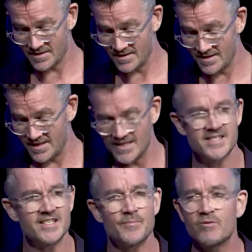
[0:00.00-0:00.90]

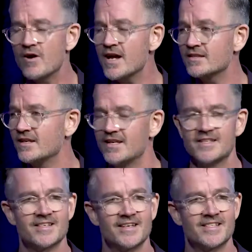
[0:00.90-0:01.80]
it's
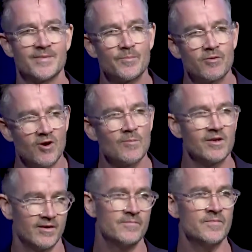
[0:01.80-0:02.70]
a
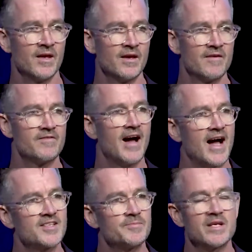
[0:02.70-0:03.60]
problem for
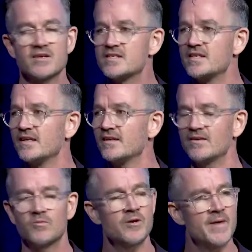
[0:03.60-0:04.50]
us because
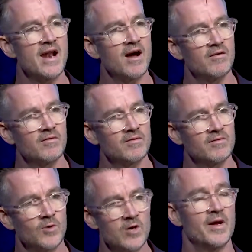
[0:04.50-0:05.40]
what about our
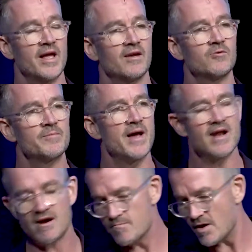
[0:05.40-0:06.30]
well-being? What about
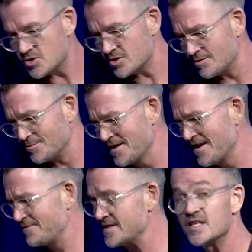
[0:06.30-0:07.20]
our emotional,
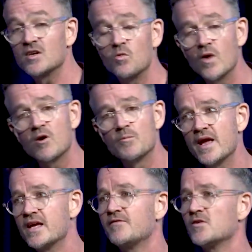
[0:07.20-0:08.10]
physical
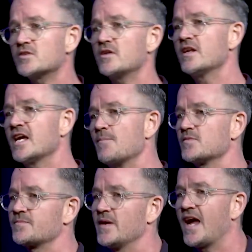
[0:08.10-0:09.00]
well-being? If you're turning up and
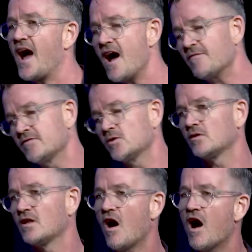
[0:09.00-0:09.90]
spending half of your
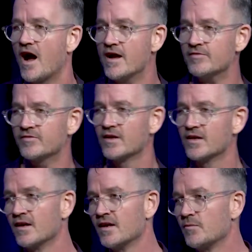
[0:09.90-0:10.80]
life,
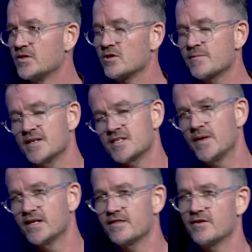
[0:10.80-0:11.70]
we talk about
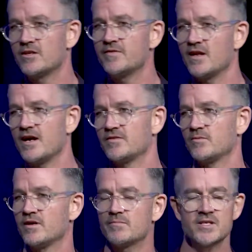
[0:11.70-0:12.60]
spending a third of your life at
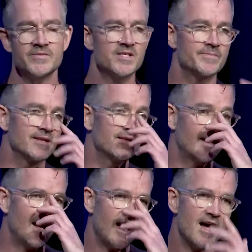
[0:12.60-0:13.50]
work. Most of us spend
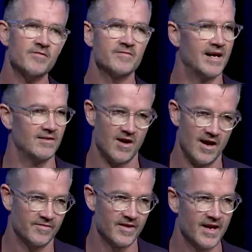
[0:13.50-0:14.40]
half of our
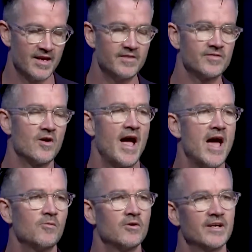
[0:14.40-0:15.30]
life, if not at
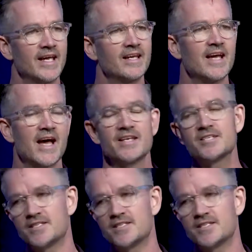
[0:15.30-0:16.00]
work, engaged